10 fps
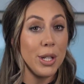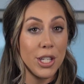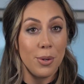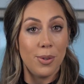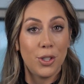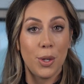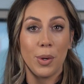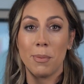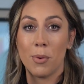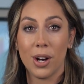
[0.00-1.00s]
we don't do
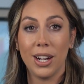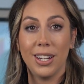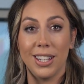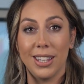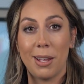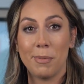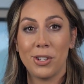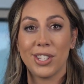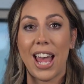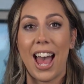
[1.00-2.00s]
anymore, let me
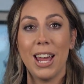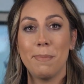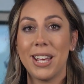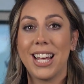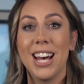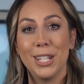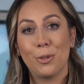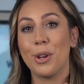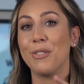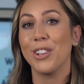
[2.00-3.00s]
just add,
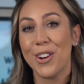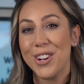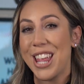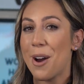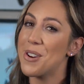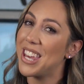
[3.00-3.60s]
because we've learned that we